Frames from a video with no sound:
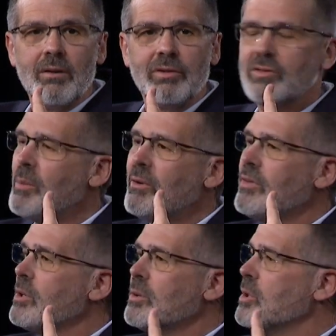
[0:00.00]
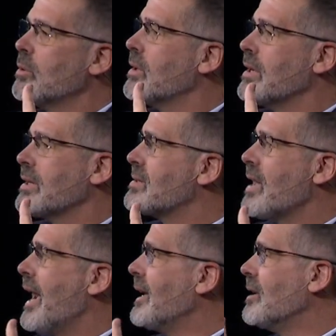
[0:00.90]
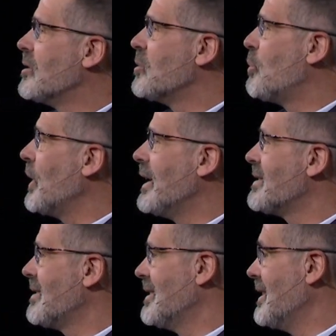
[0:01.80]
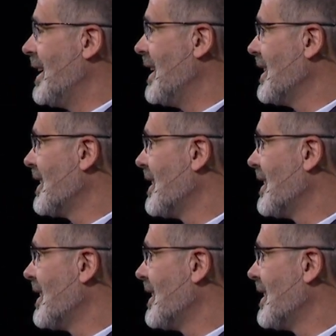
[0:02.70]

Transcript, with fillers: For some of you, you're an exciting place today